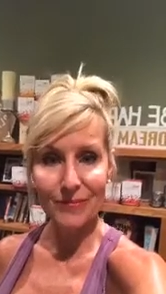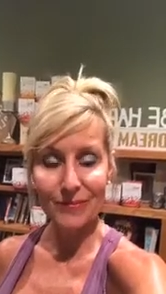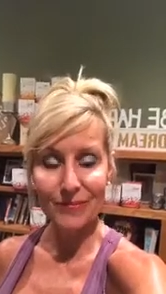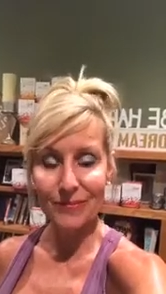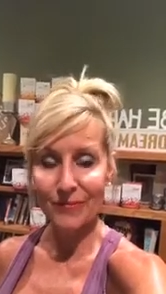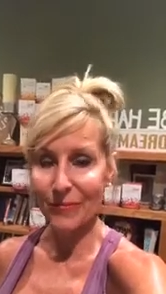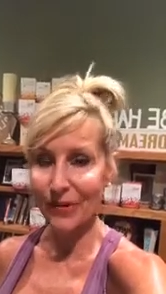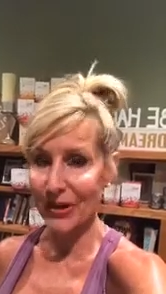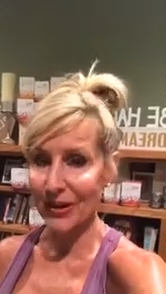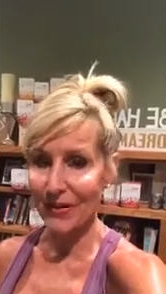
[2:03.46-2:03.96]

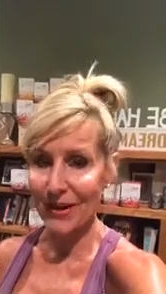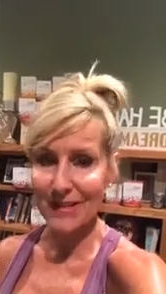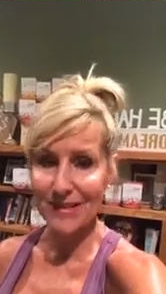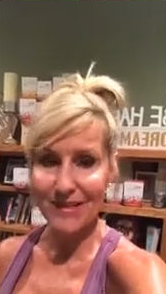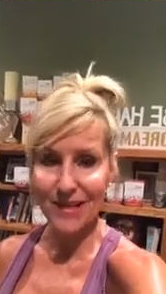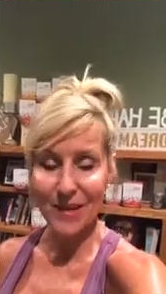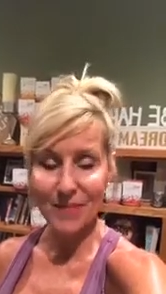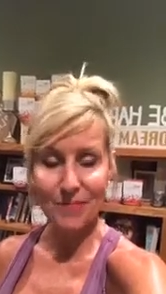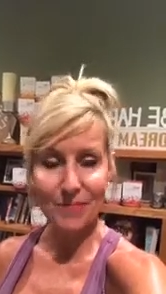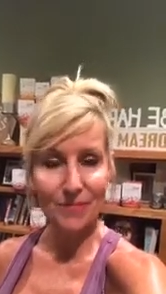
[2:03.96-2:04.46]
what do I
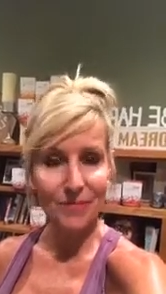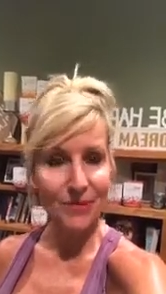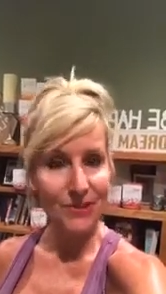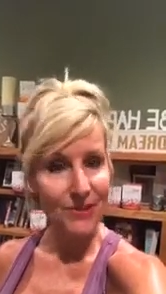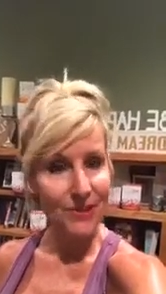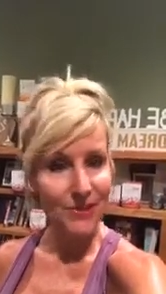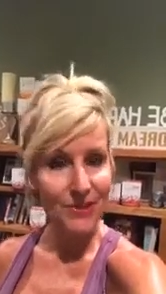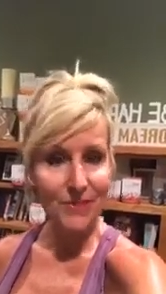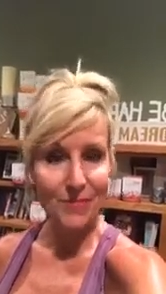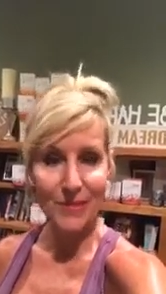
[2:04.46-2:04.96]
say? Put
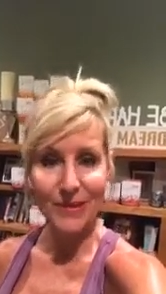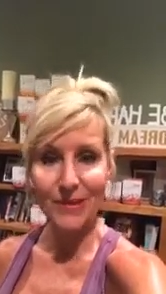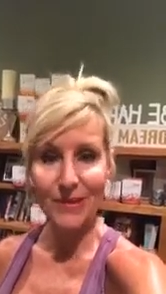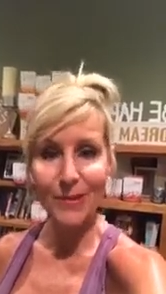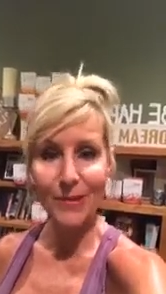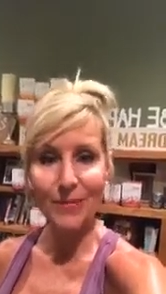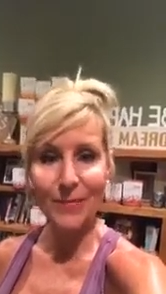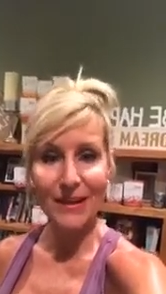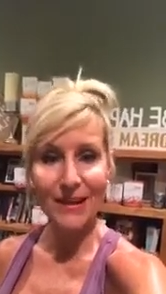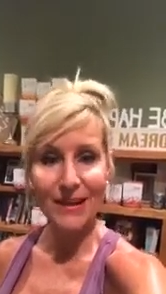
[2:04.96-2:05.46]
on your big
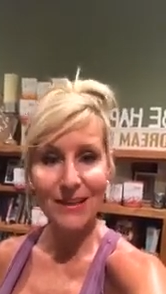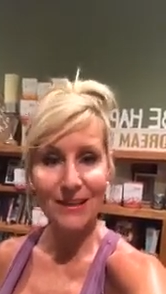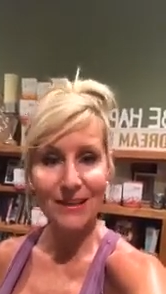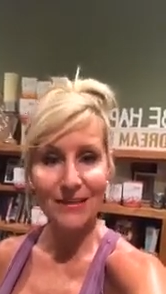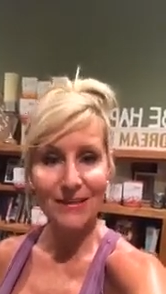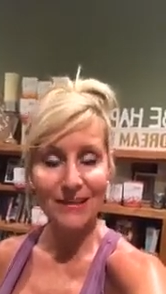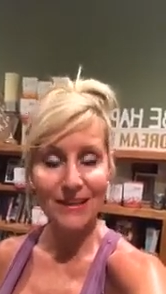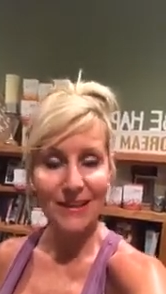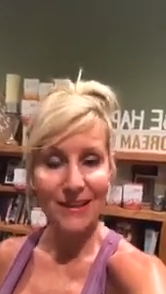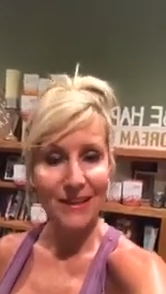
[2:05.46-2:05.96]
girl
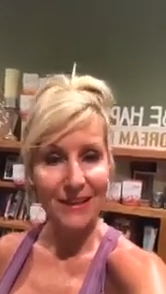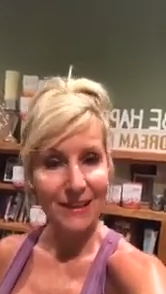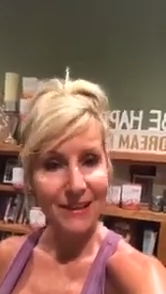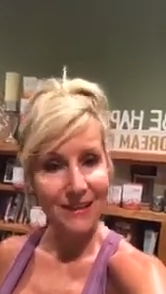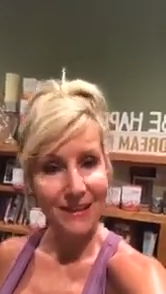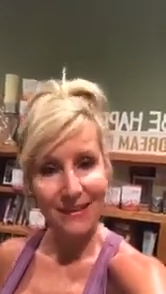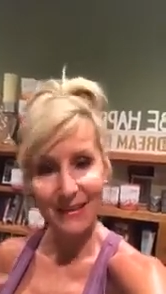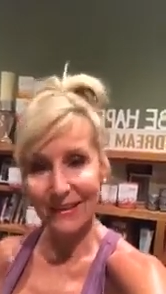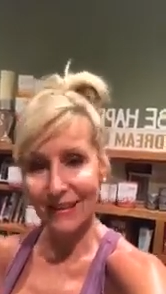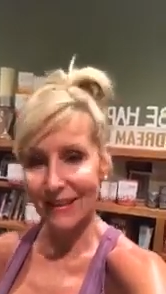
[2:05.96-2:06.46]
panties
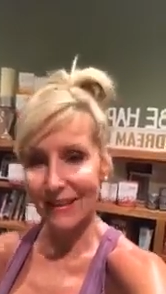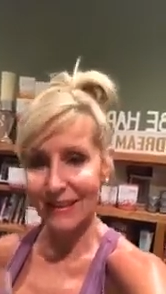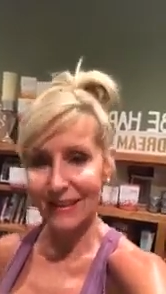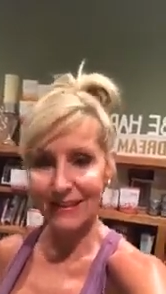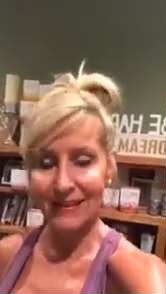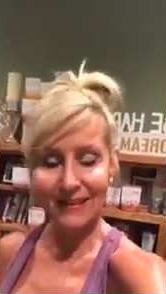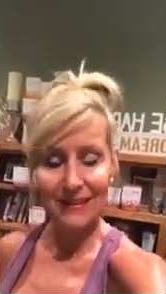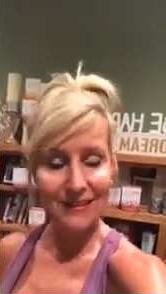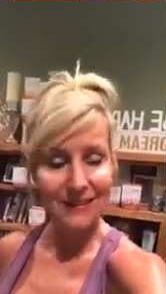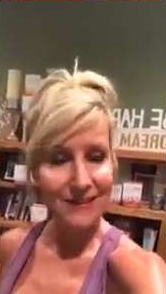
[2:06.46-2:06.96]
and
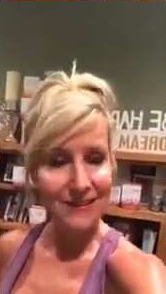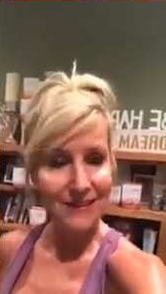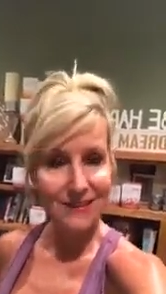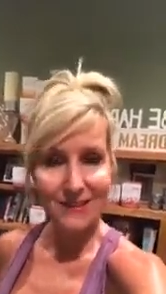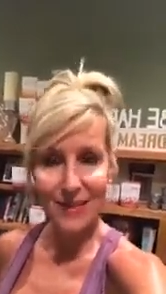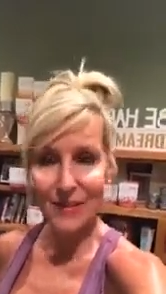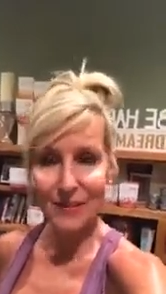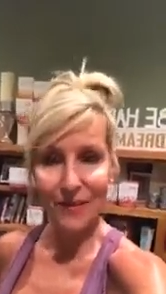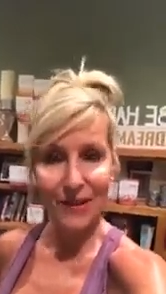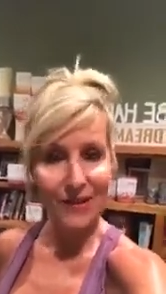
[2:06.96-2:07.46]
just
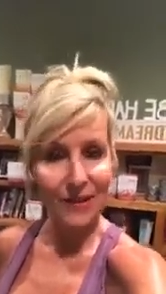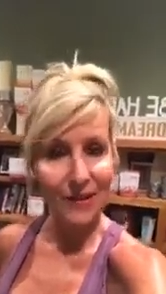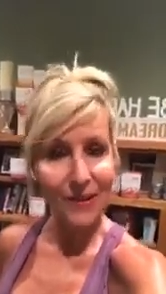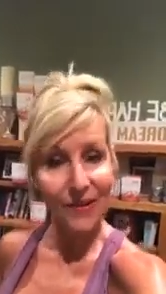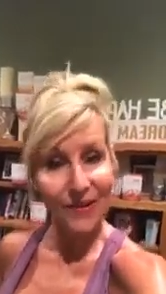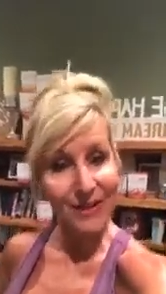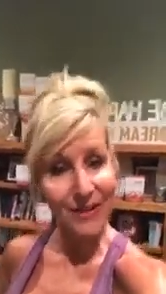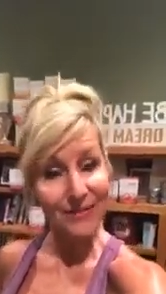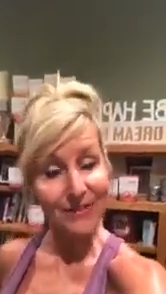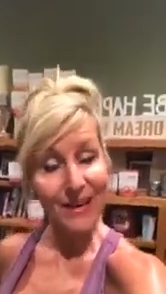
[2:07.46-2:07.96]
keep on
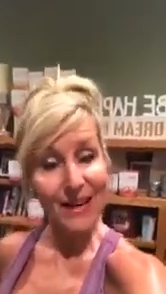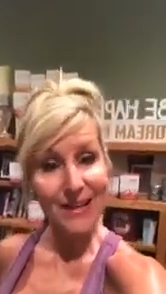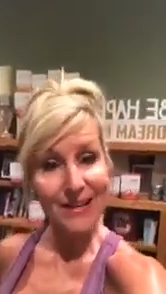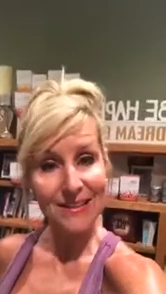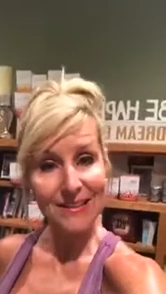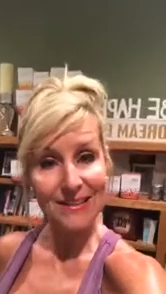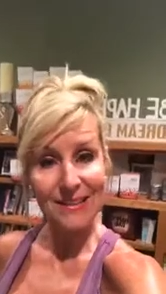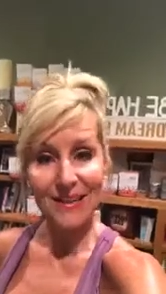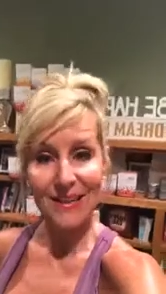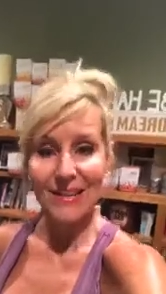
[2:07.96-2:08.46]
going, right?